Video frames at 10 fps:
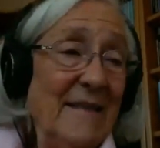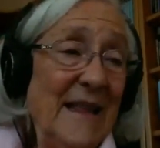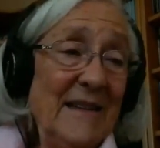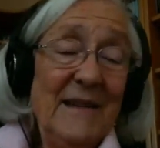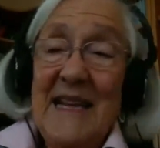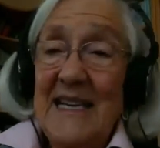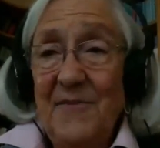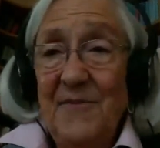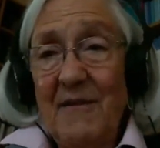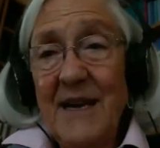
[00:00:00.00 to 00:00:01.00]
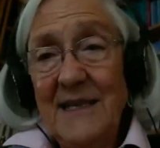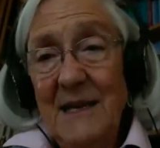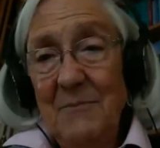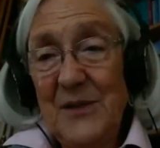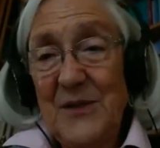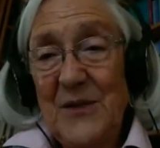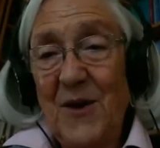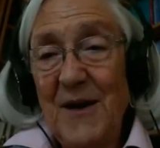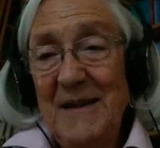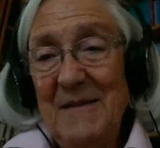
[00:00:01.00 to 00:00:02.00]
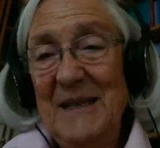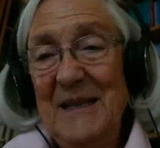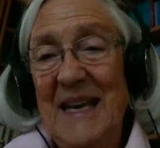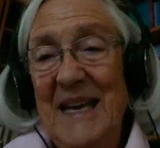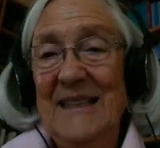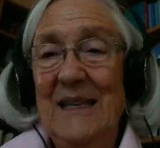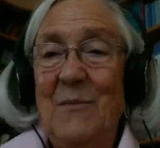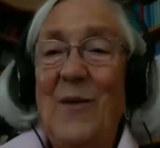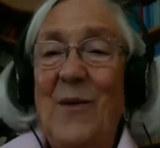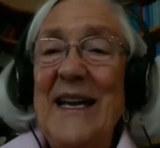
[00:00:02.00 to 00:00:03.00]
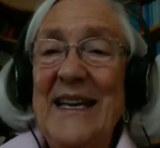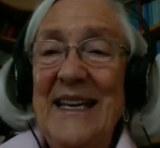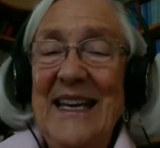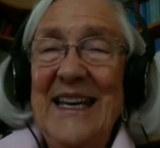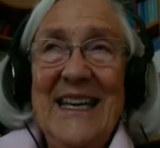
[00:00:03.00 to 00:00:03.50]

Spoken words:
that that's a very deep story, that that little boy